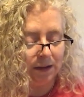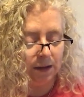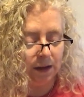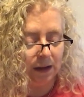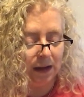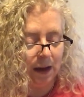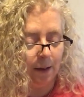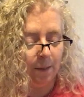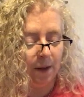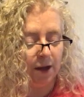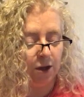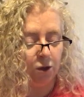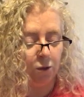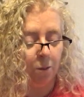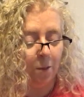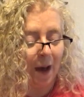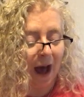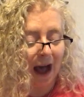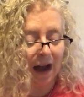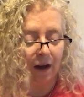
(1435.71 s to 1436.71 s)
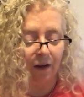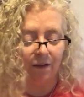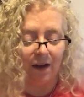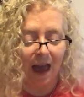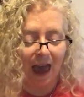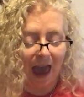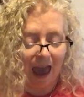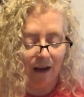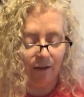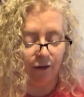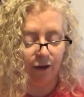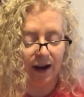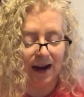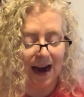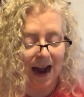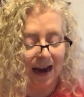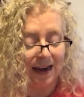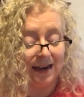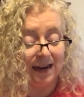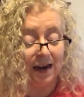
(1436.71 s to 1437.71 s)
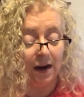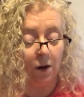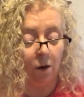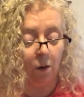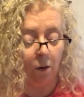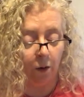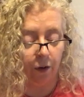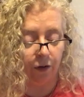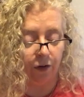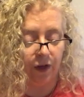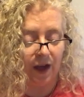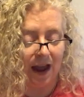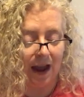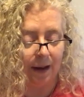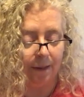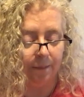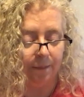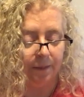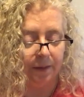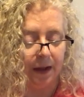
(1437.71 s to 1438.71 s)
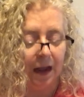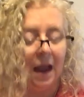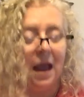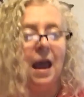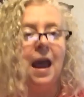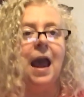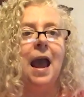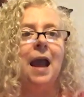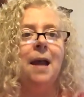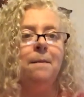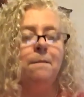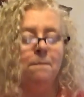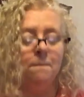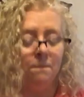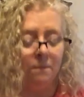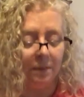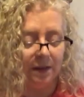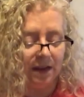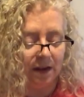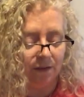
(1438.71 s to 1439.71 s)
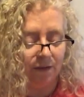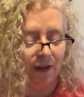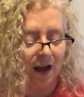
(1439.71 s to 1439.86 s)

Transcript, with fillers: or a concrete mental image back of every idea or thing?